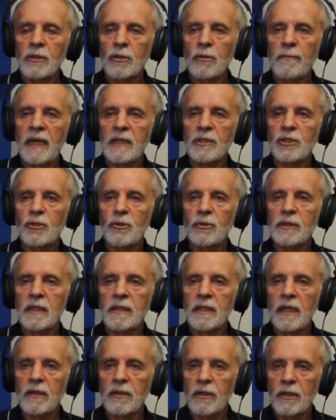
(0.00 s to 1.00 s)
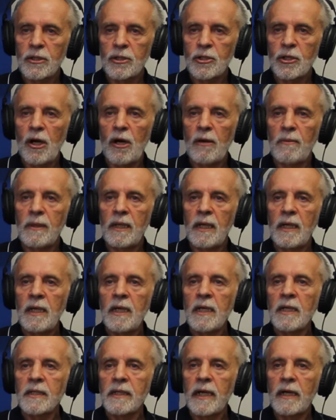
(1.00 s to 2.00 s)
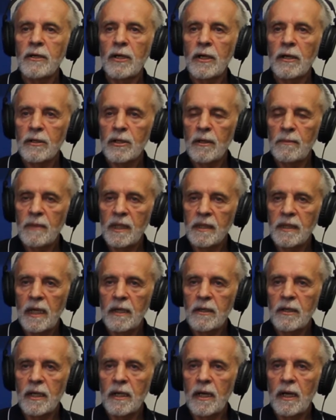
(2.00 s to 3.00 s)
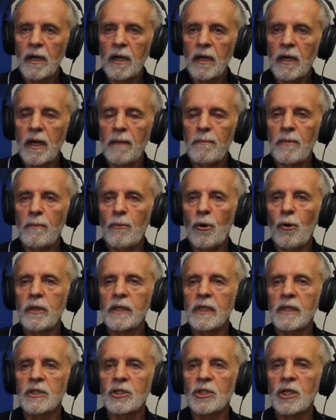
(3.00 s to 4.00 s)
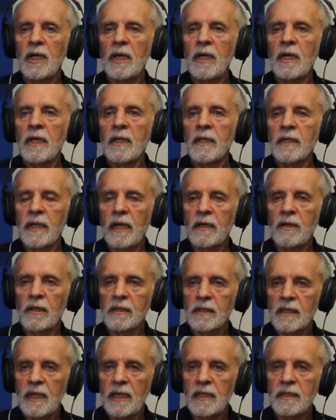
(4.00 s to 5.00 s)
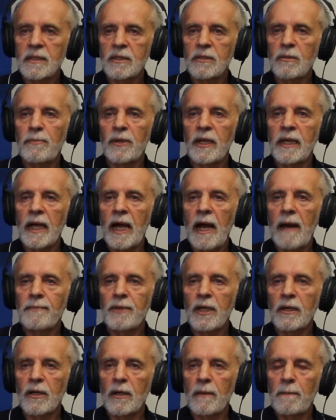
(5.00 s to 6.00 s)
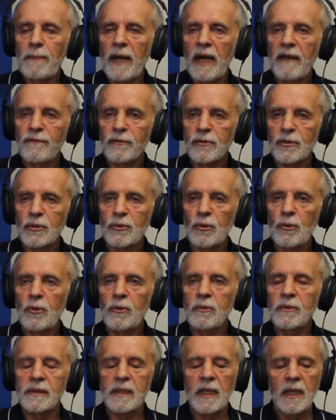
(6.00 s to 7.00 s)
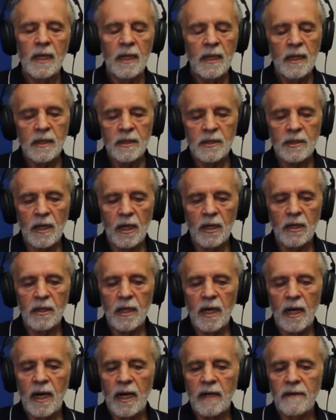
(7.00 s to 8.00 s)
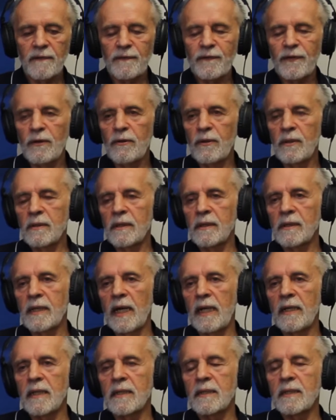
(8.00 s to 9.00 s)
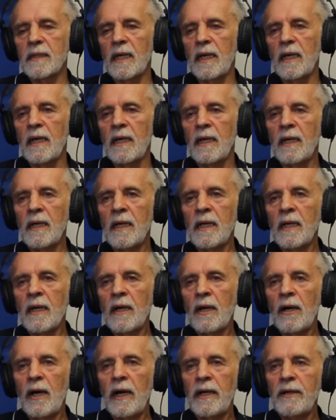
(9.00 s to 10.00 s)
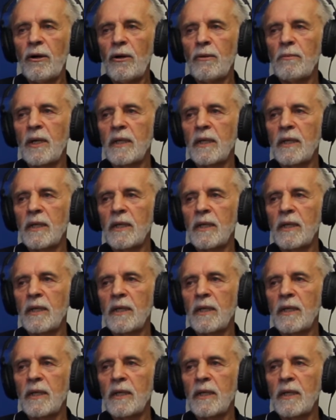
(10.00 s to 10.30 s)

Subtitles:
to make sure that they got a job. They got a mortgage, they got kids to bring up, they got to pay for schools. So I feel that it's when